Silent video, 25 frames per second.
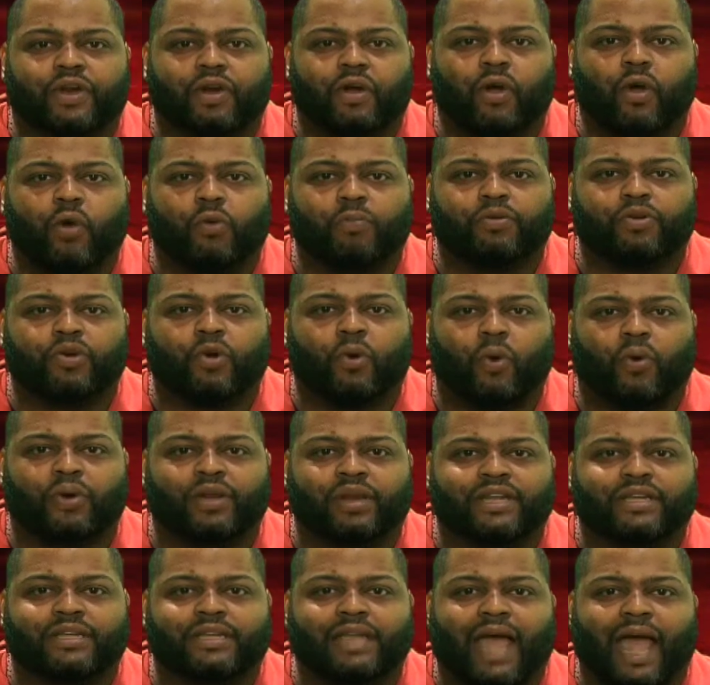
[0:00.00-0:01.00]
home
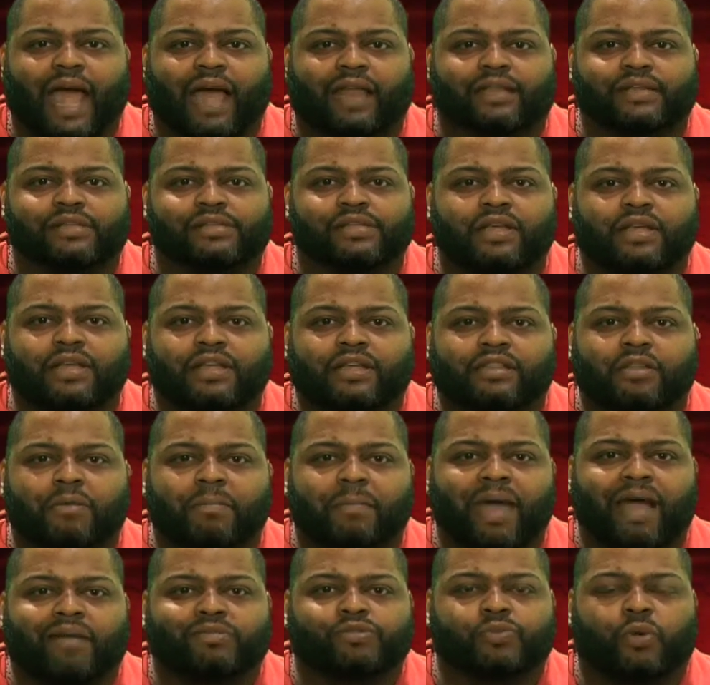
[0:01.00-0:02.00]
court in Dallas, the
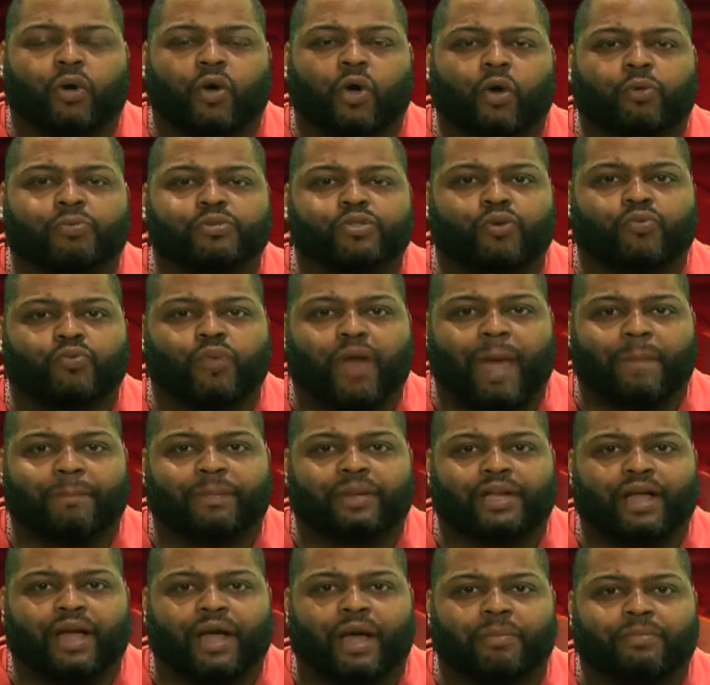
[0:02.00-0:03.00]
Mavs will hope to wrap
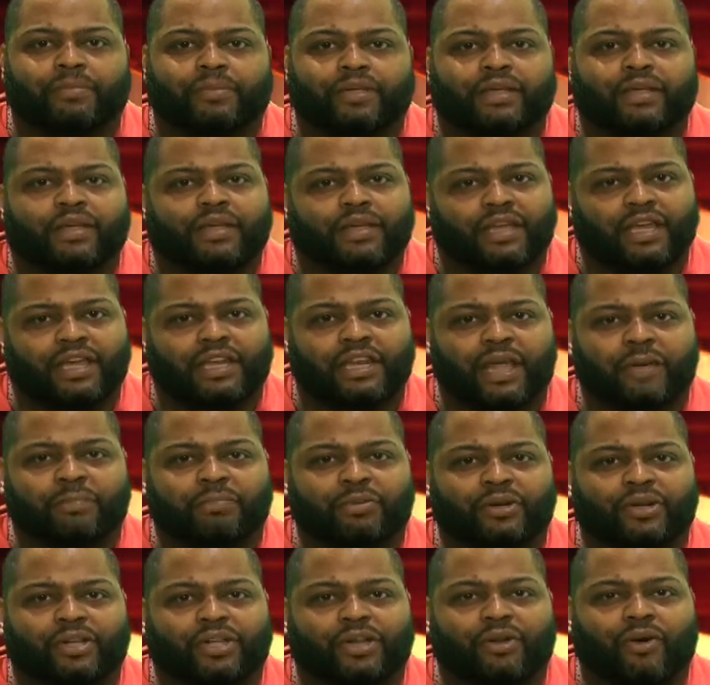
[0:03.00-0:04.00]
it up. Can they
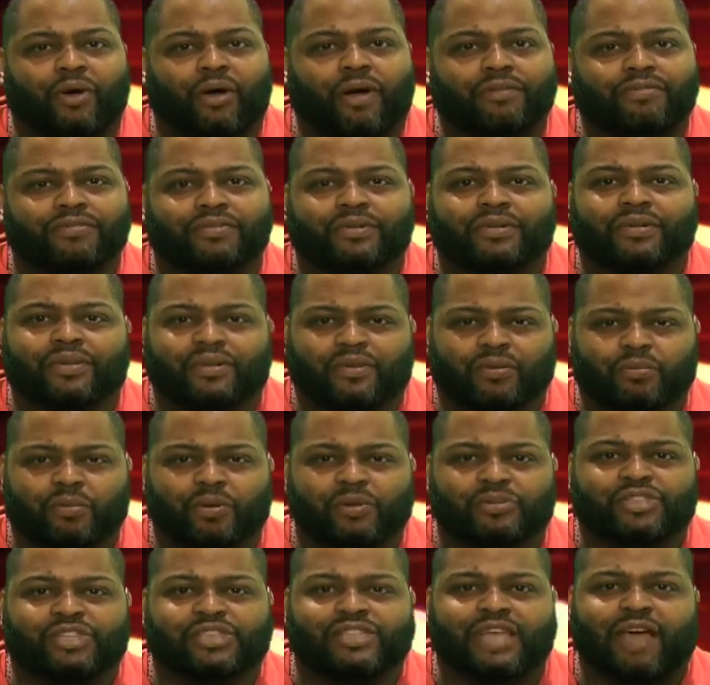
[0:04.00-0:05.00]
pull it off?
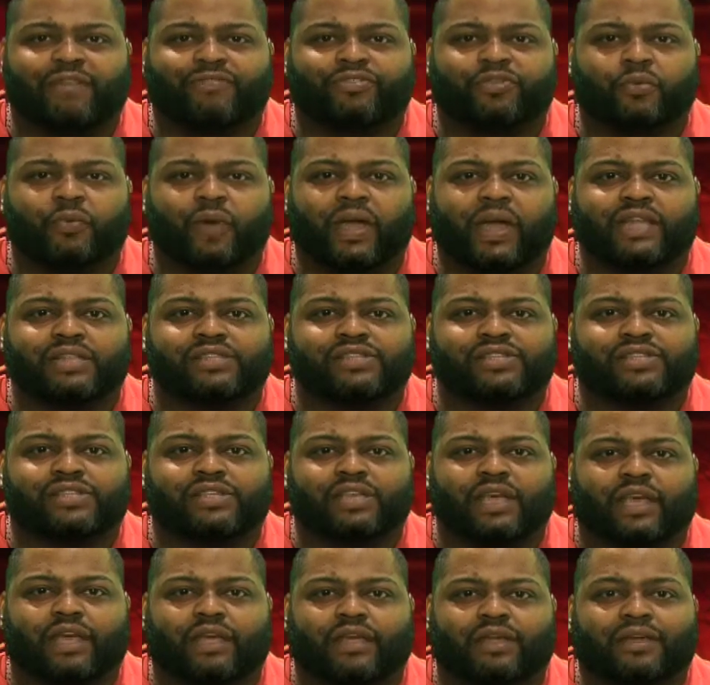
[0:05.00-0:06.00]
We'll just have to wait and
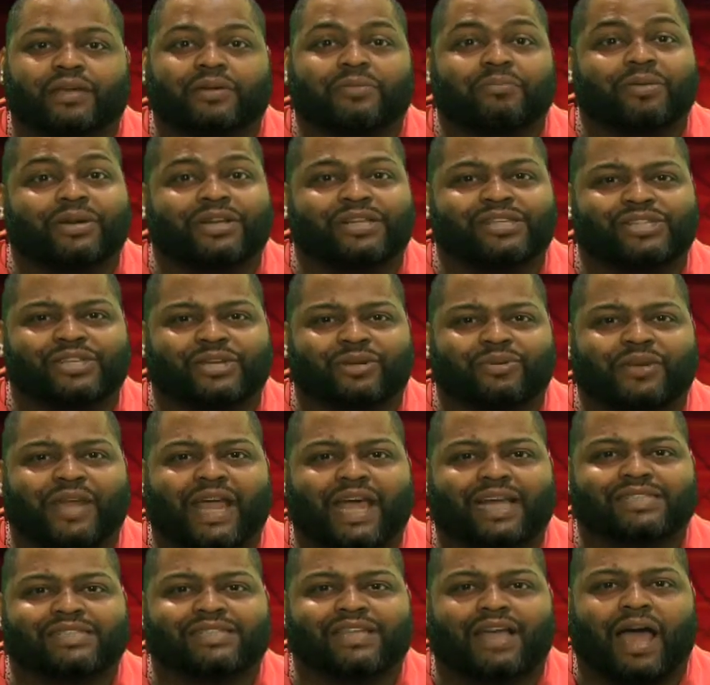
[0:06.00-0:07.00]
see. But until
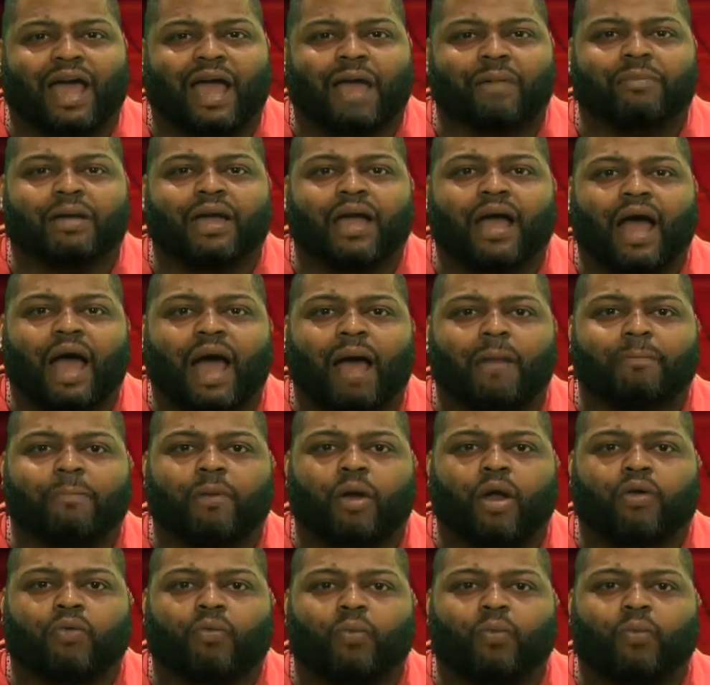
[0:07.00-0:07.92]
next time, I'm Mark